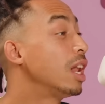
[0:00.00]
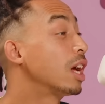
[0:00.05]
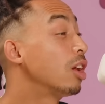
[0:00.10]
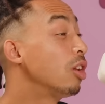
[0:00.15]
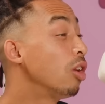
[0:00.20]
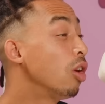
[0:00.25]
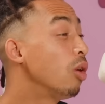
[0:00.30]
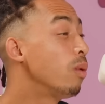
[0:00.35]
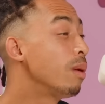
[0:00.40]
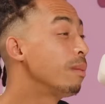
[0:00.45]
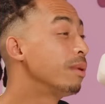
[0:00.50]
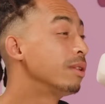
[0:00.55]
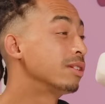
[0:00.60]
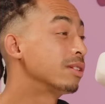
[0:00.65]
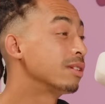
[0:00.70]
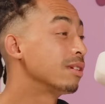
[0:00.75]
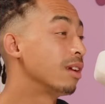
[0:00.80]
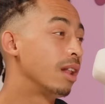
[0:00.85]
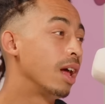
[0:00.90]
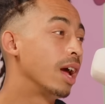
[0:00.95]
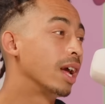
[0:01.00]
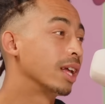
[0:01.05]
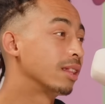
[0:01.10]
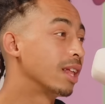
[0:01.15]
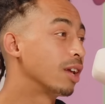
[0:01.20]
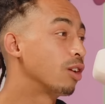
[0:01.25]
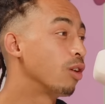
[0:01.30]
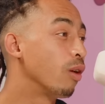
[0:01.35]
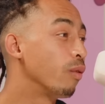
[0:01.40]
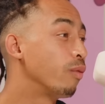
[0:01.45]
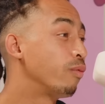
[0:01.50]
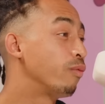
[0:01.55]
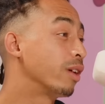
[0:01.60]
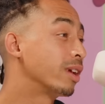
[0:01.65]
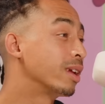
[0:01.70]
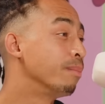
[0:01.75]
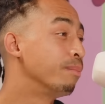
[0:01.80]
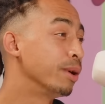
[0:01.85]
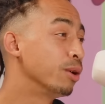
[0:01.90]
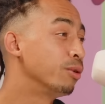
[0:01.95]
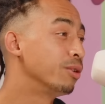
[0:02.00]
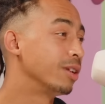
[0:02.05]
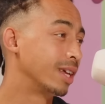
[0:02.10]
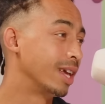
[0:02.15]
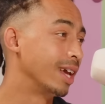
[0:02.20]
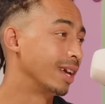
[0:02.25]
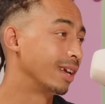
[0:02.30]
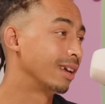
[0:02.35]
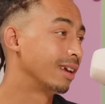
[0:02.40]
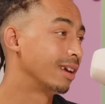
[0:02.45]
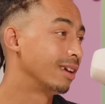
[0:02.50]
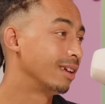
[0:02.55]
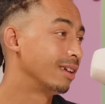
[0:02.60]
Like a lot of women's are like they got a fucking builder kink.